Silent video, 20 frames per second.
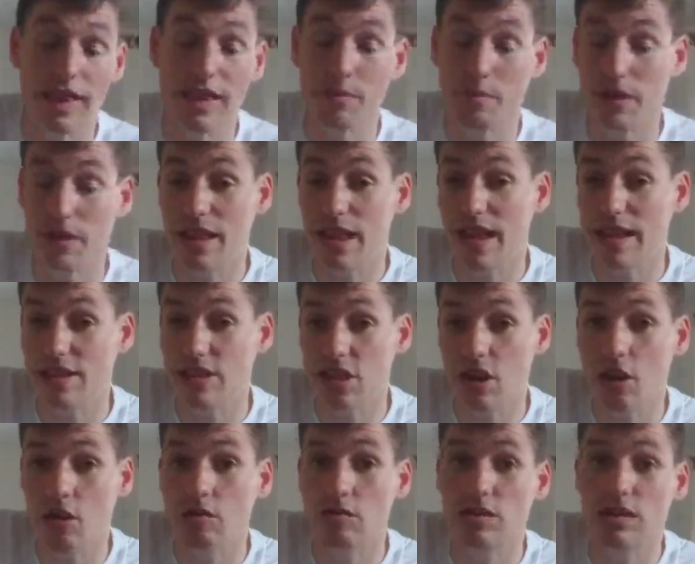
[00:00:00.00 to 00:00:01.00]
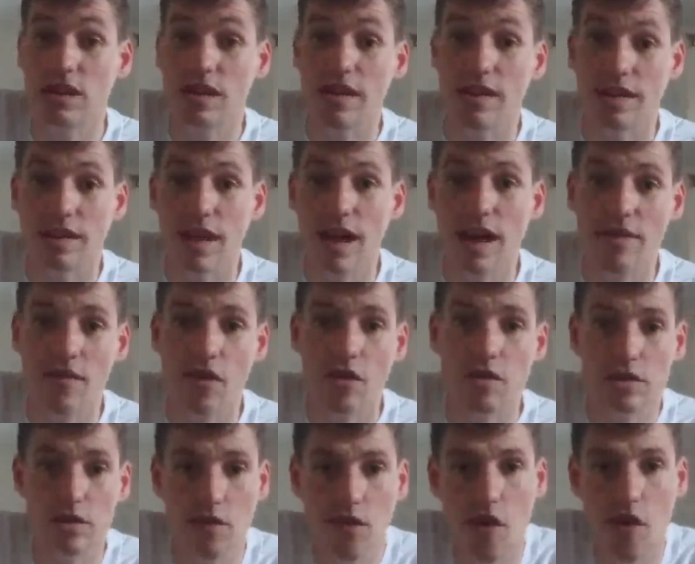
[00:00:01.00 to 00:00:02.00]
be then told their
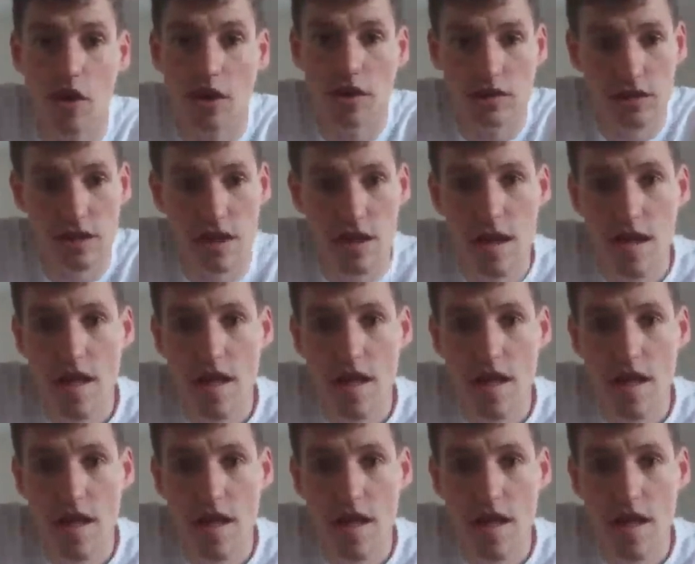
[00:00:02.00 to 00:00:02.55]
votes first.